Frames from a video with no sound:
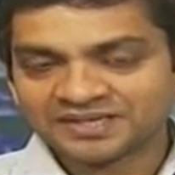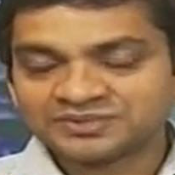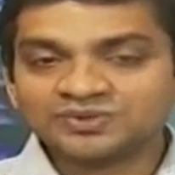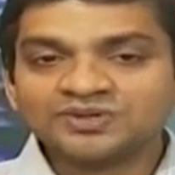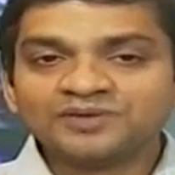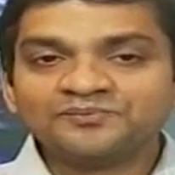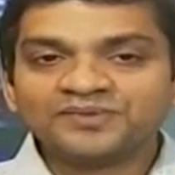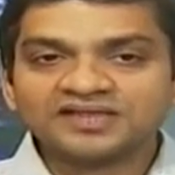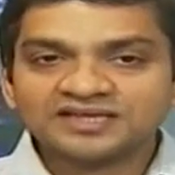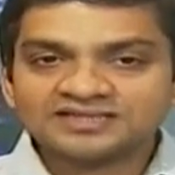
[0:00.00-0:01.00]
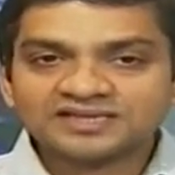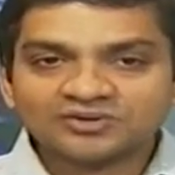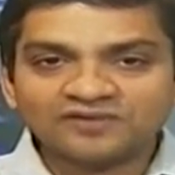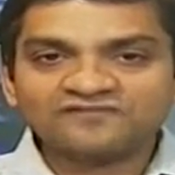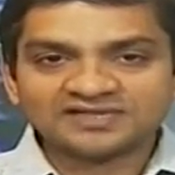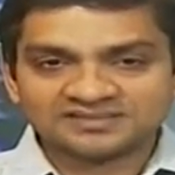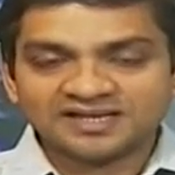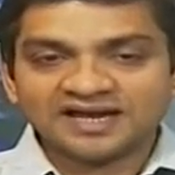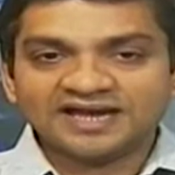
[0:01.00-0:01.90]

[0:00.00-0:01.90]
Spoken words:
So there is a conflict,